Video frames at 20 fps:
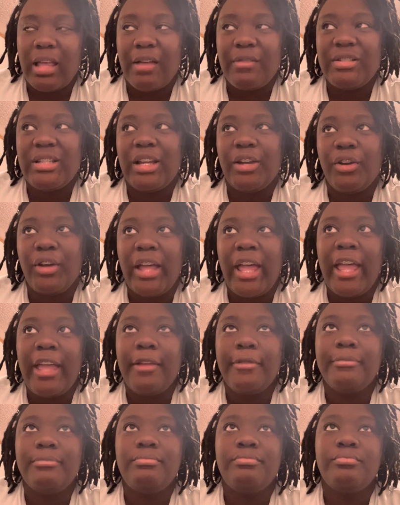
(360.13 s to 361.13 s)
I was like, okay.
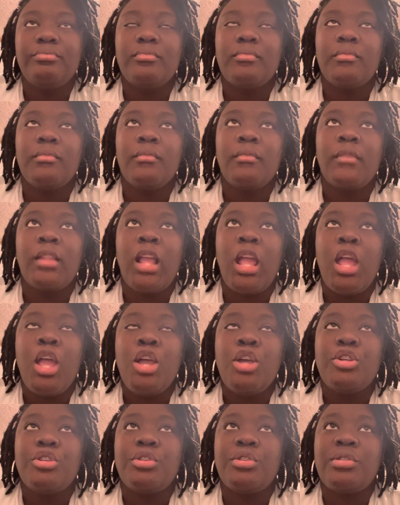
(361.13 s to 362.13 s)

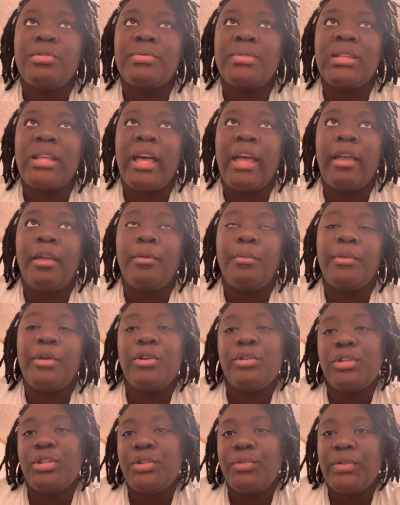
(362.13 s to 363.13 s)
So she was like, we're
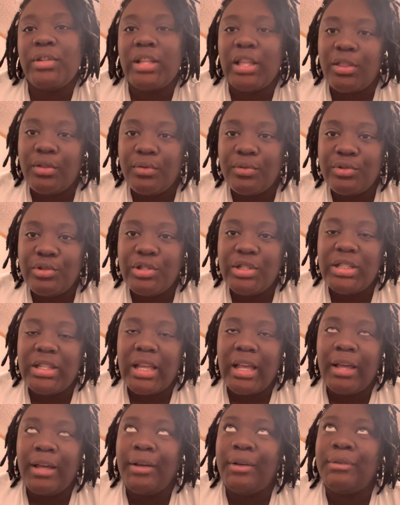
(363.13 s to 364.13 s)
going to do another
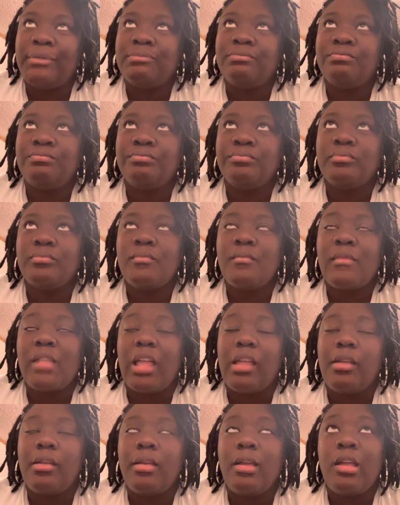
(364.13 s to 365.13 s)
ultrasound
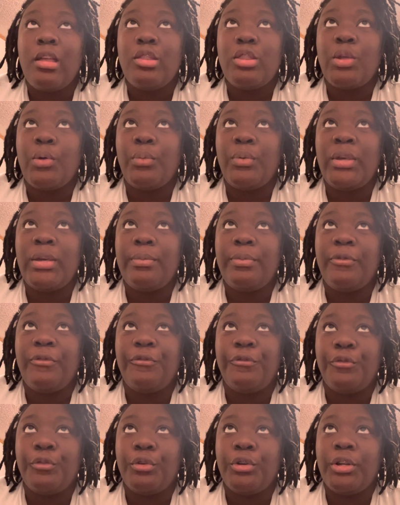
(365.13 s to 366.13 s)
the week
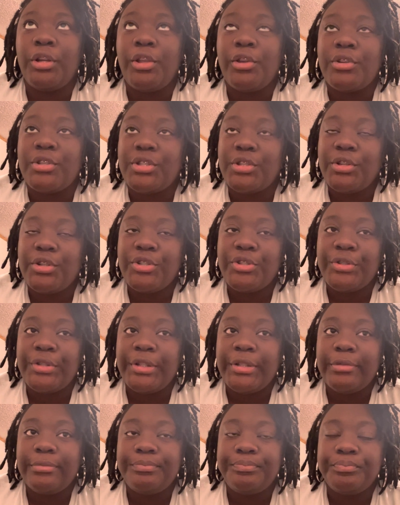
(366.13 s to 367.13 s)
before your
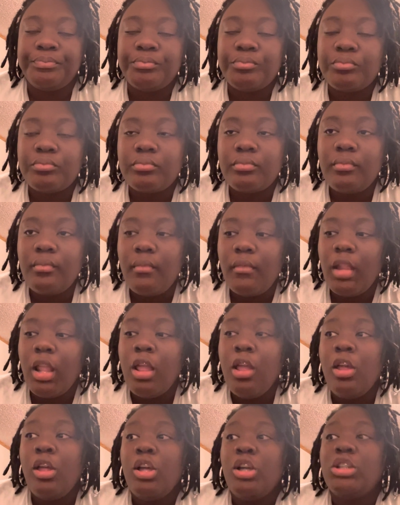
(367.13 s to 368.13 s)
surgery.
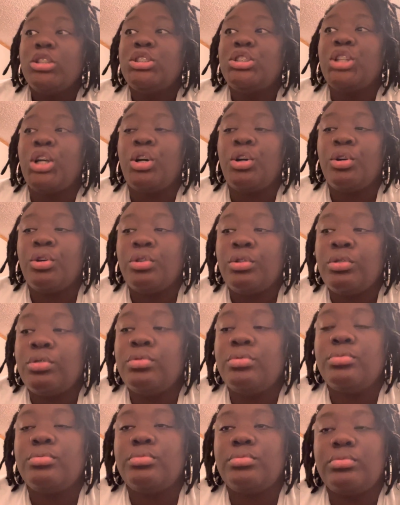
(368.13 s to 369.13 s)

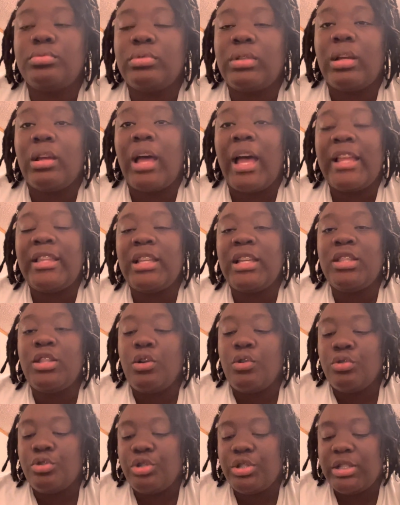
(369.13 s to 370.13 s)
So I did the
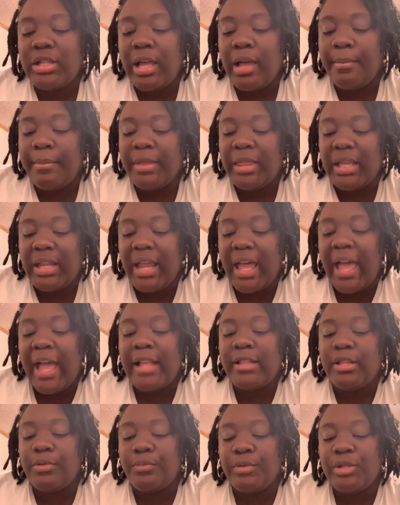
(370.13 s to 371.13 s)
ultrasound, but then I
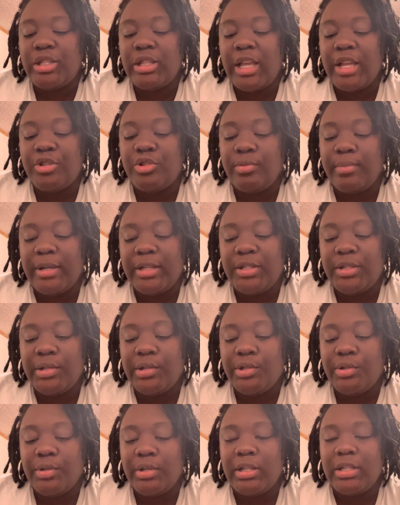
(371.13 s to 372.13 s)
had to reschedule my
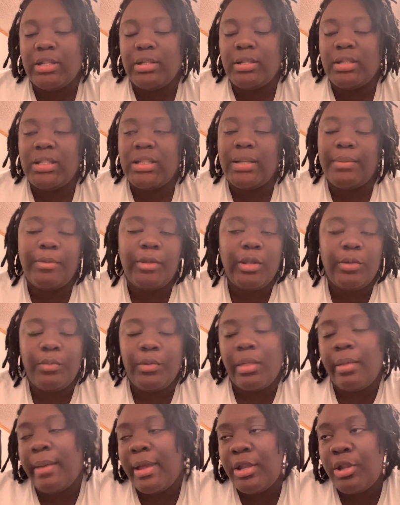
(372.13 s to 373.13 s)
surgery because something
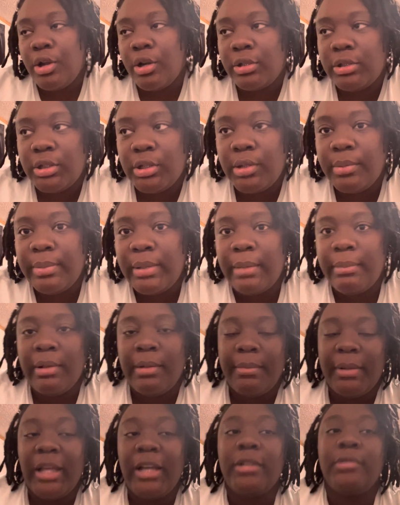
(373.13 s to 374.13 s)
with my doctor, blah, blah,
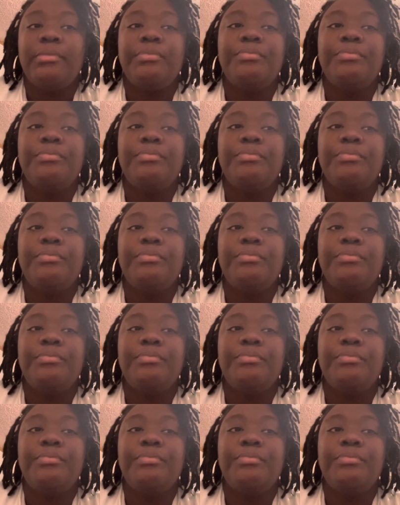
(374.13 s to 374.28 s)
blah.